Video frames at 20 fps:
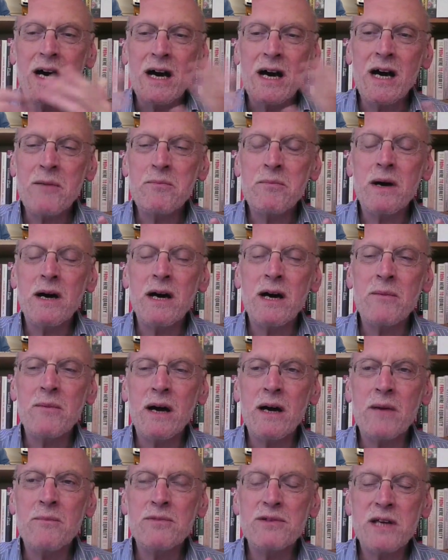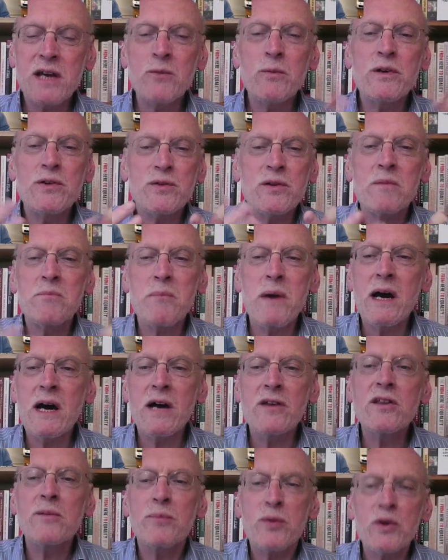I'm saying we should
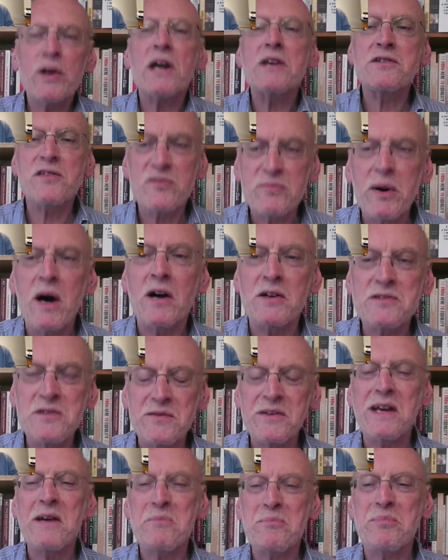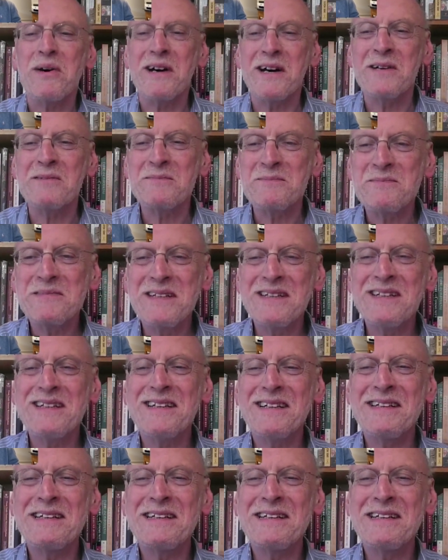admire the progressive parts of the empire,